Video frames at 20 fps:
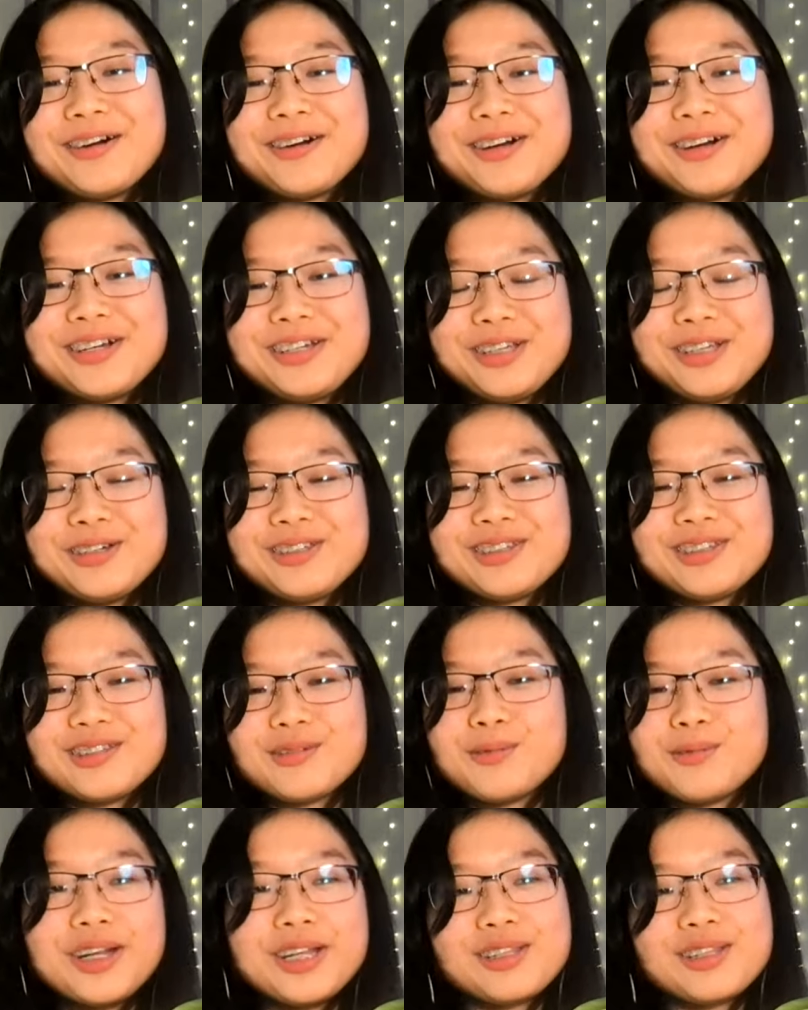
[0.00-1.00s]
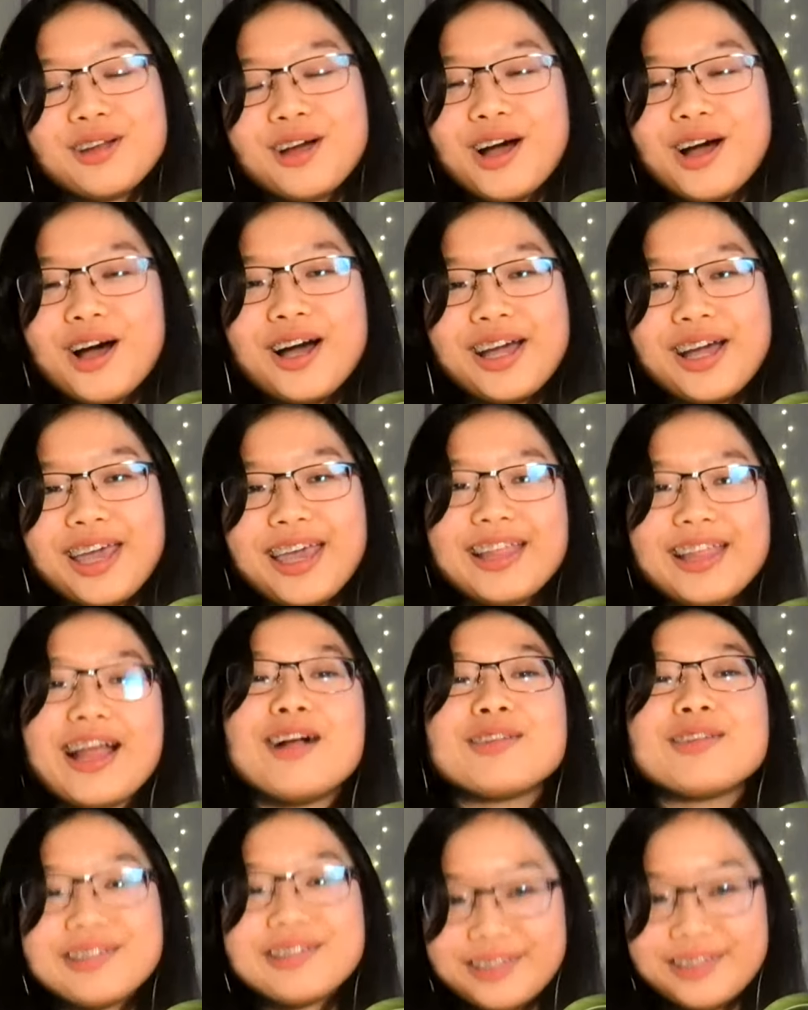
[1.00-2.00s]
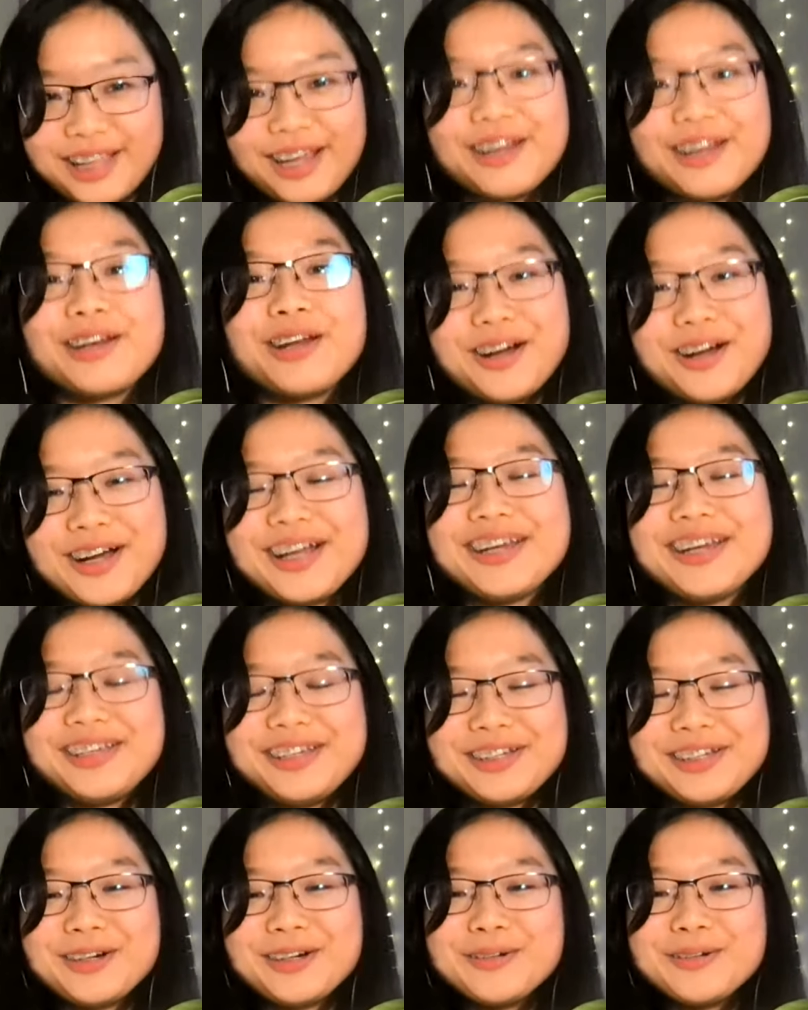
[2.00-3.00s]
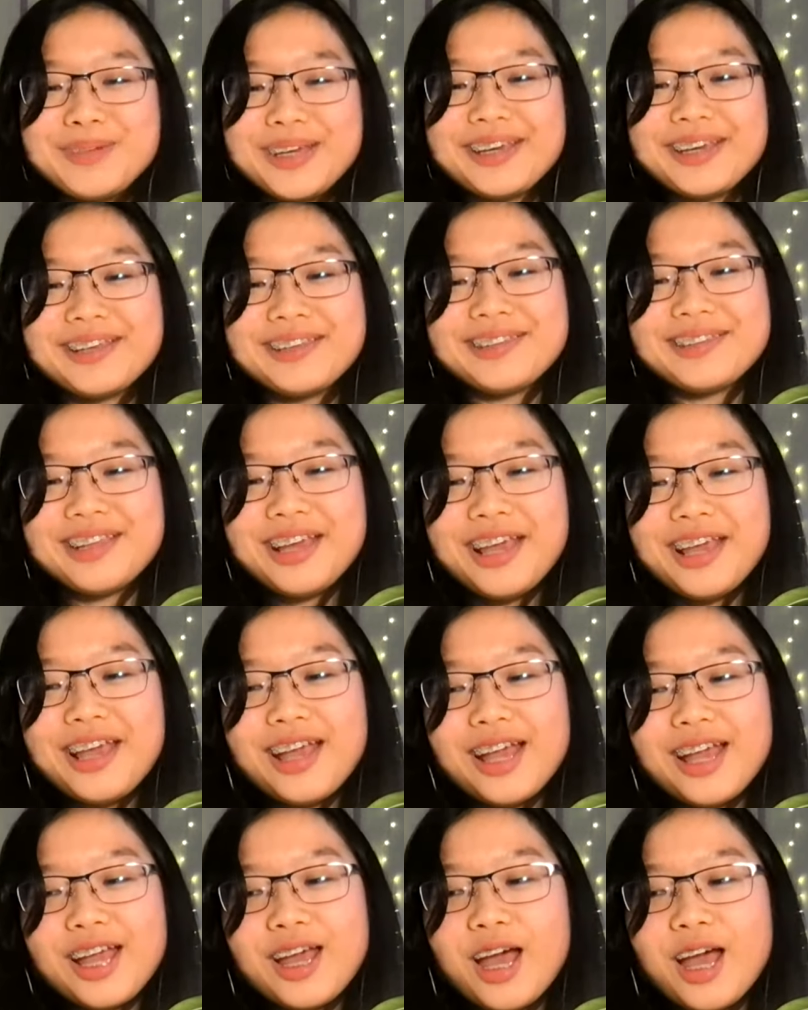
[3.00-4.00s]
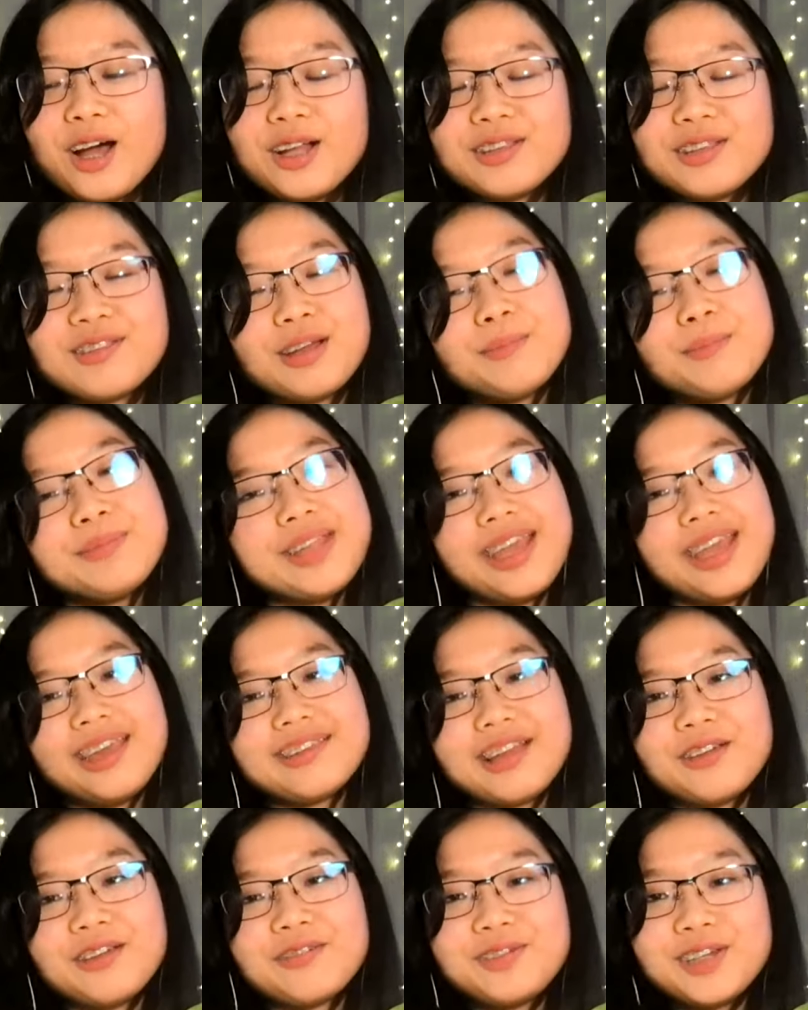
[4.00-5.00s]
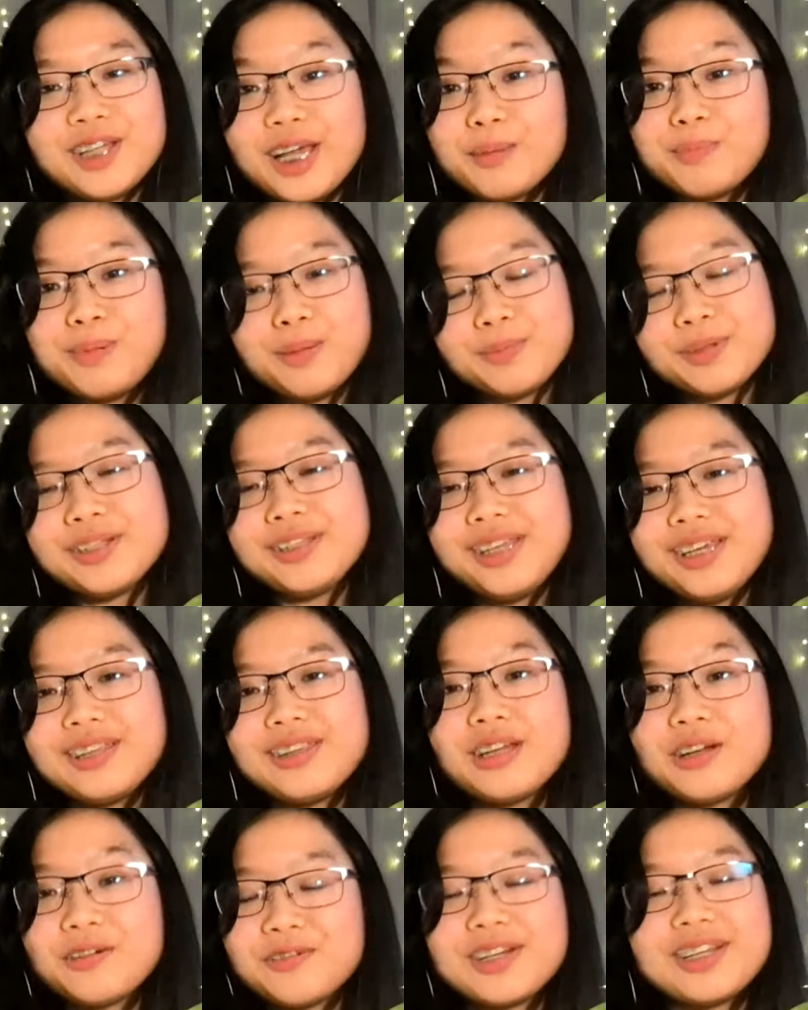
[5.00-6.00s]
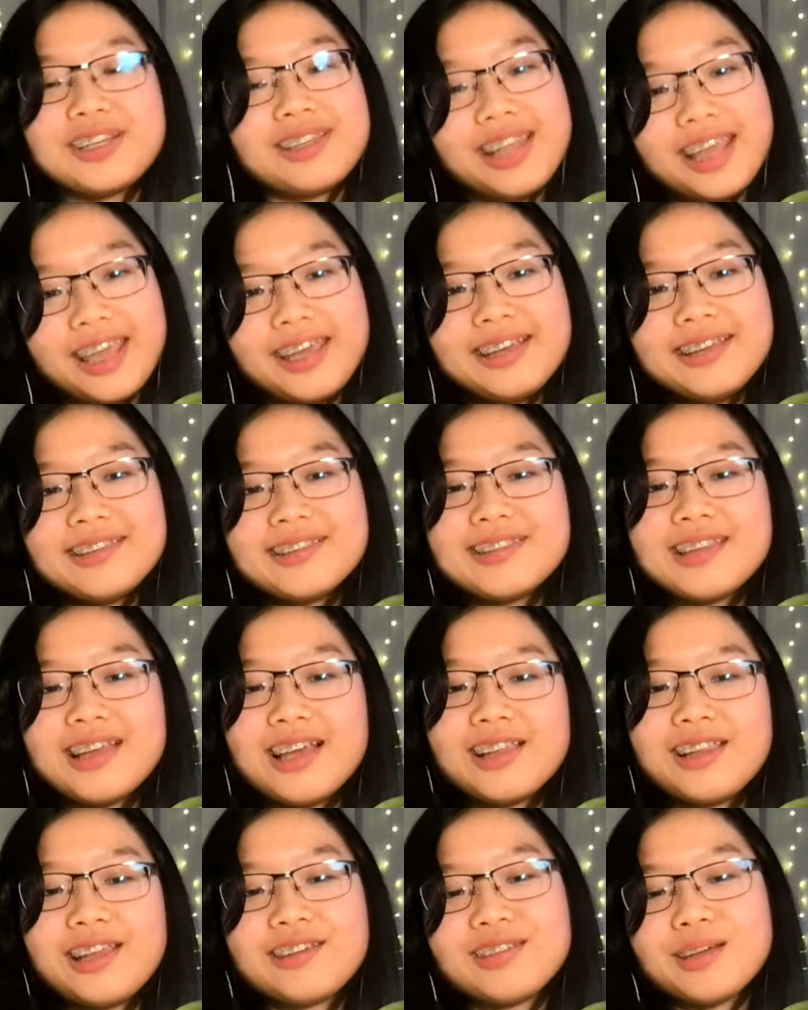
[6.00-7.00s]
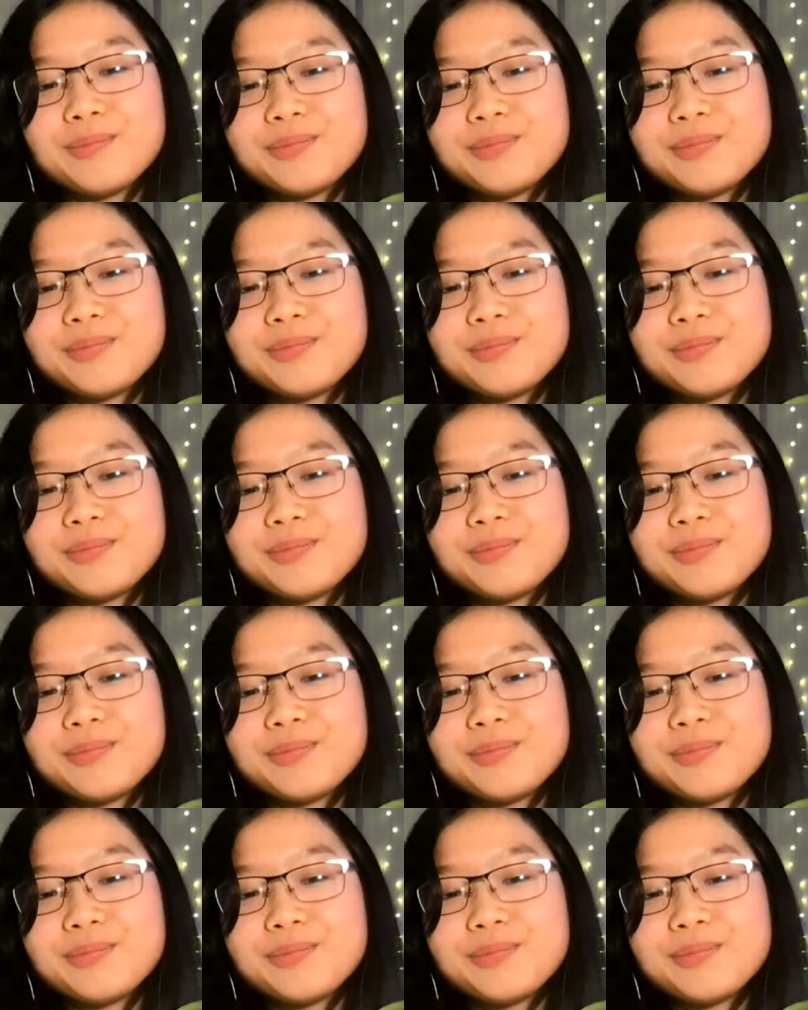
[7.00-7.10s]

Or do you just want to talk and I'll just like nod, you know? Because on some days, I feel like people need different things. Like mm.